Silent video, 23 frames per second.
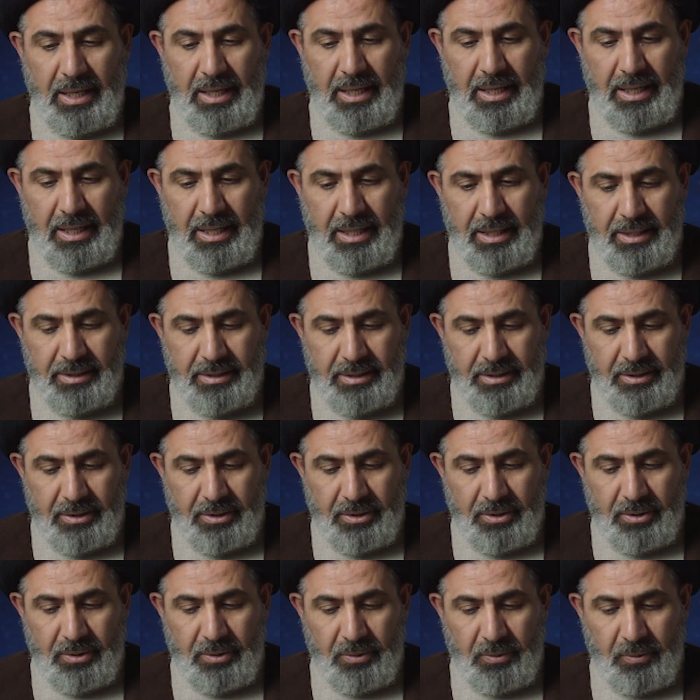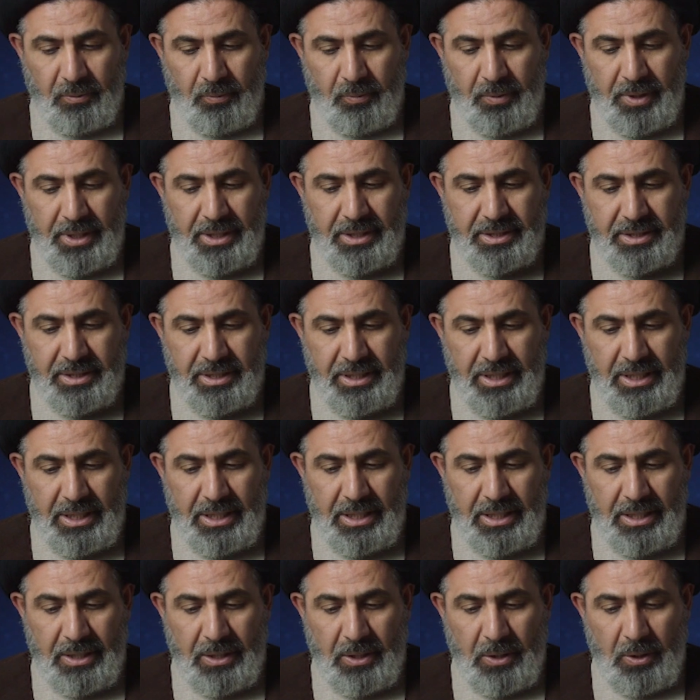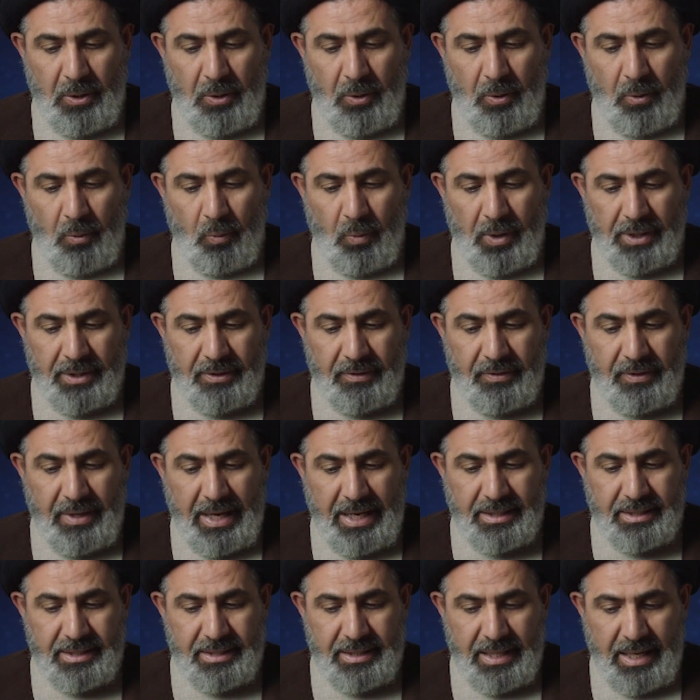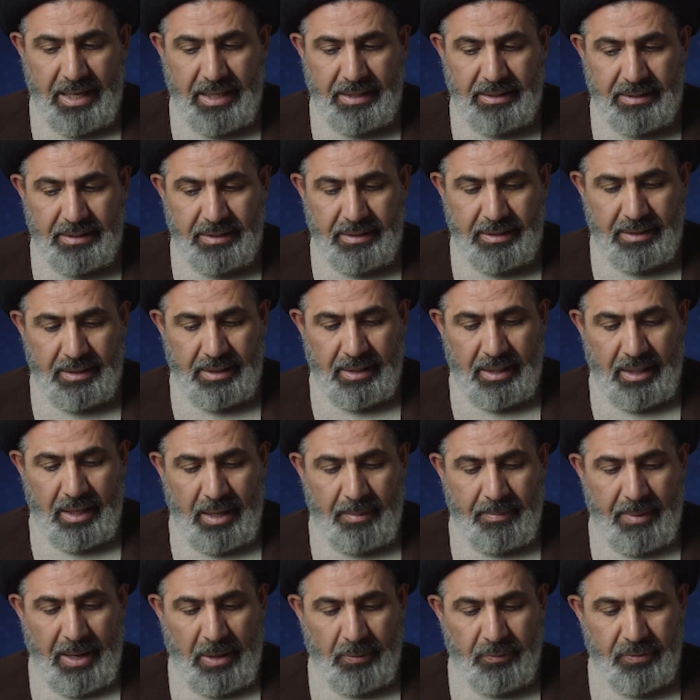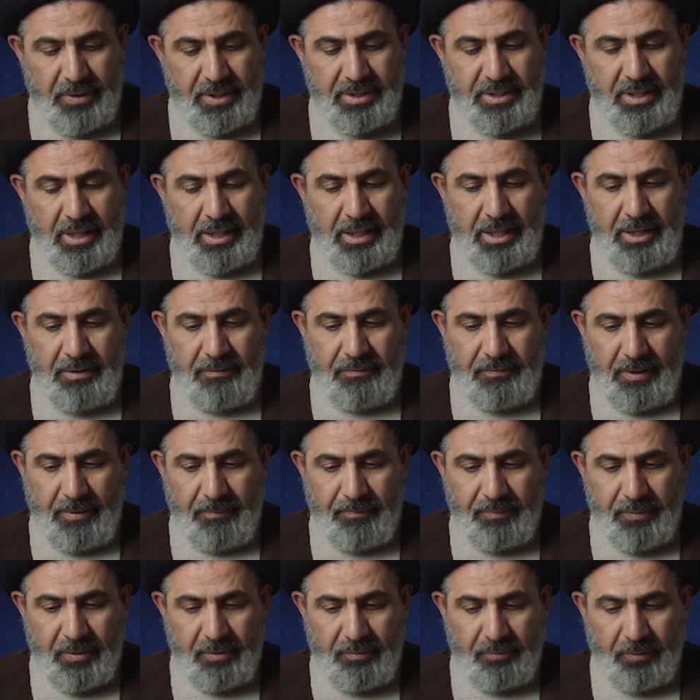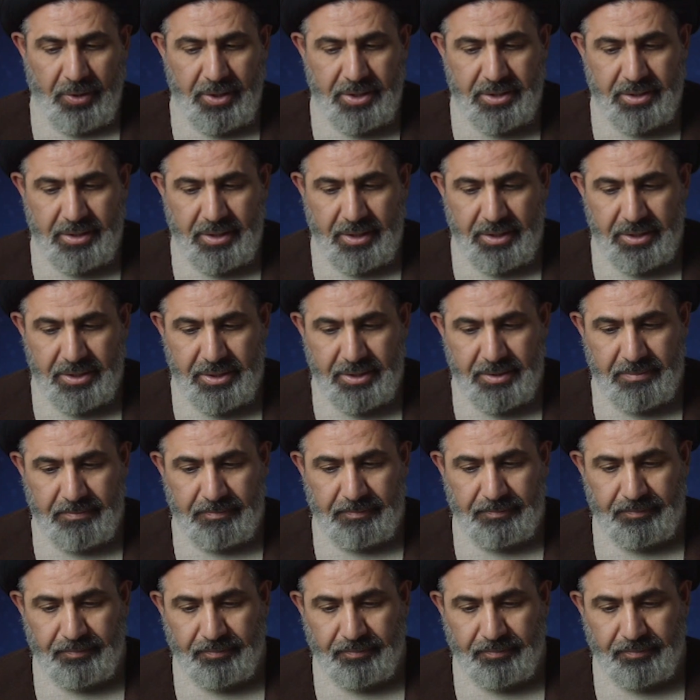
and we see what they said about the Saqifah. For instance,